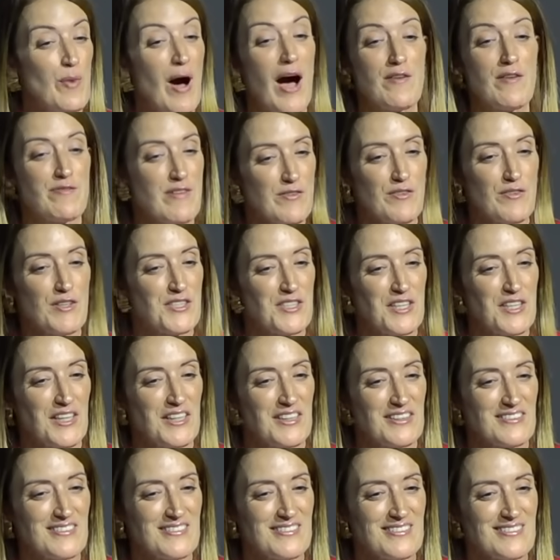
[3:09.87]
I've ever seen.
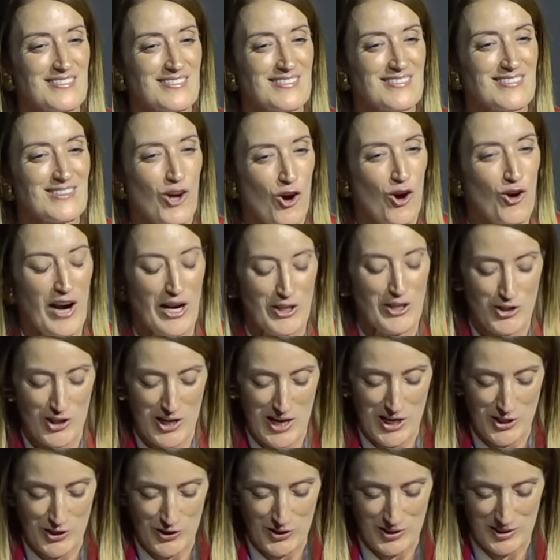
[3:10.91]

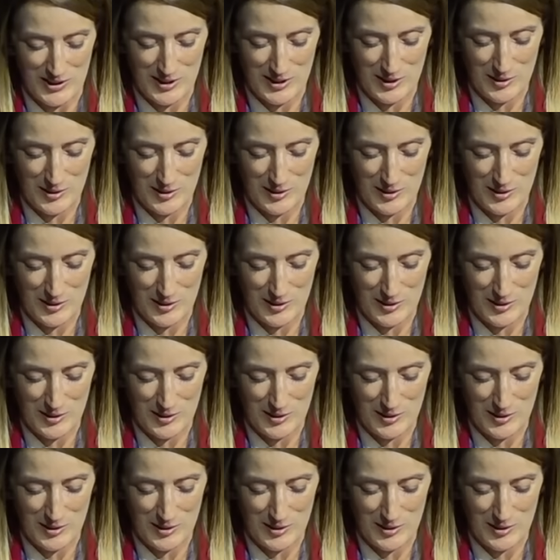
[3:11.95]
Congratulations.